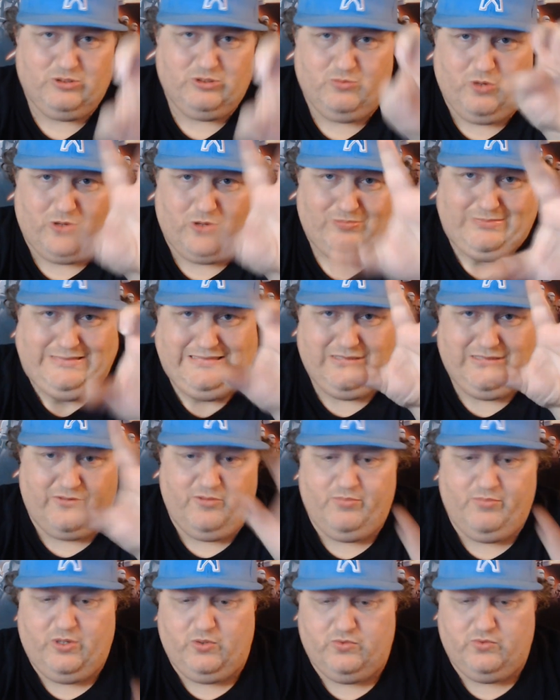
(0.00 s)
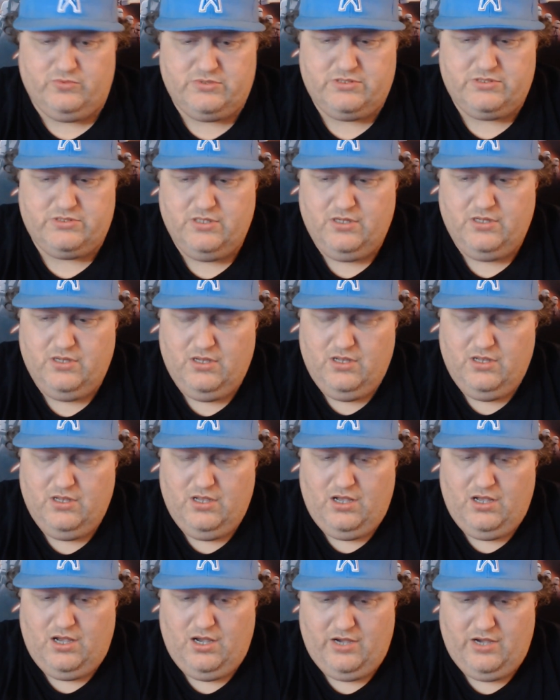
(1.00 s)
meat on the bones
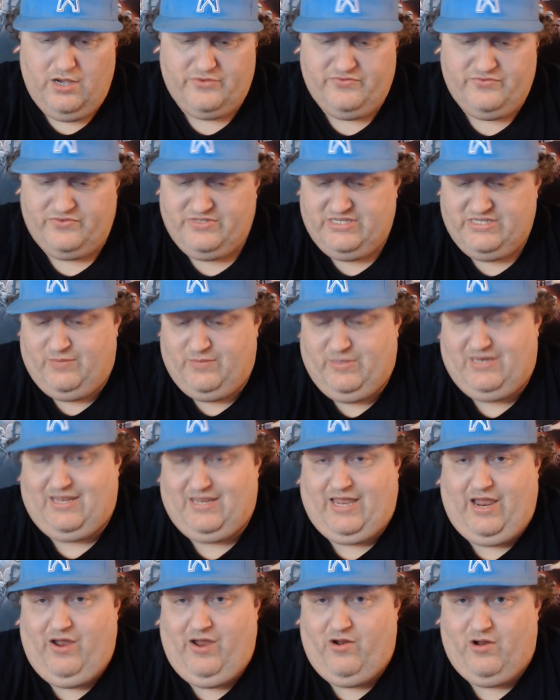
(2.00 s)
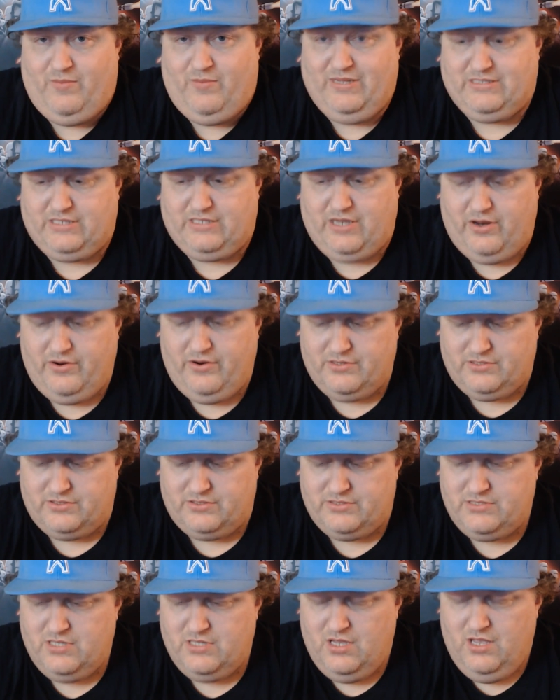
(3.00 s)
to get me to care about the
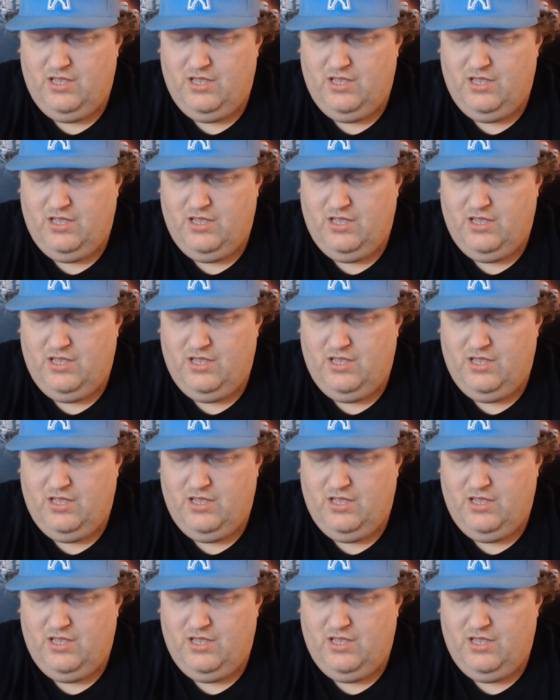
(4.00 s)
characters.